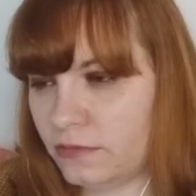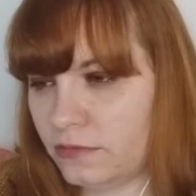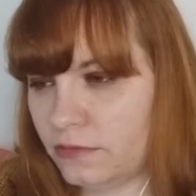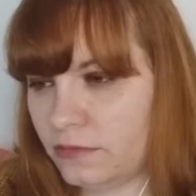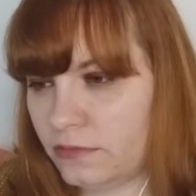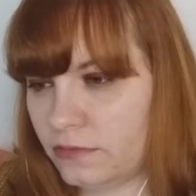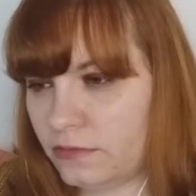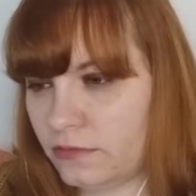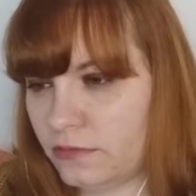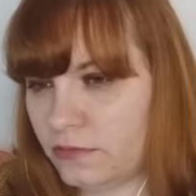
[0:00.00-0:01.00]

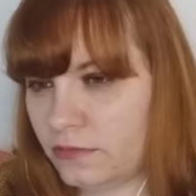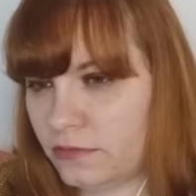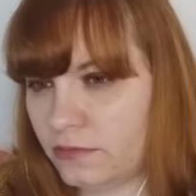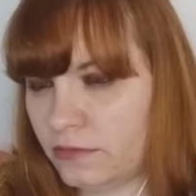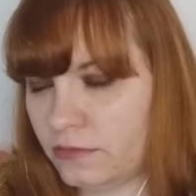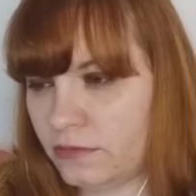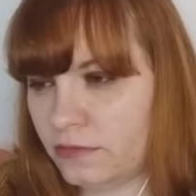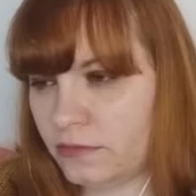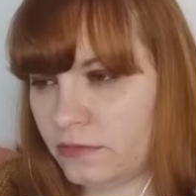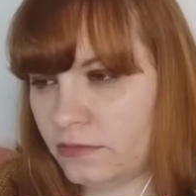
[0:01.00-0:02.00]

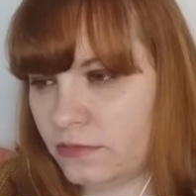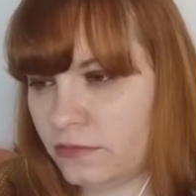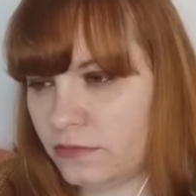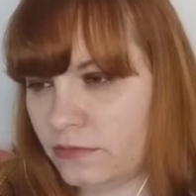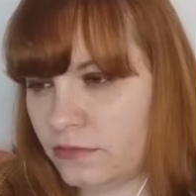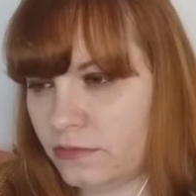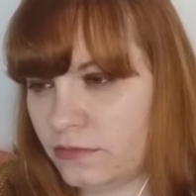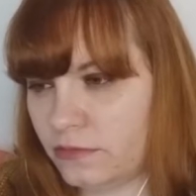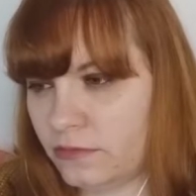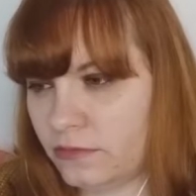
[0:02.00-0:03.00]

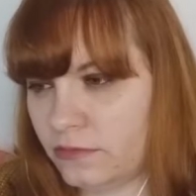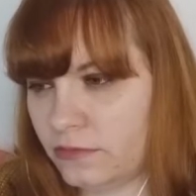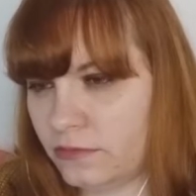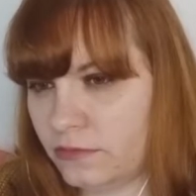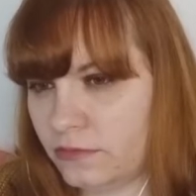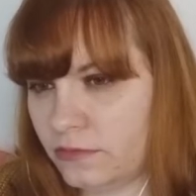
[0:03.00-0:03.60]
(not speaking)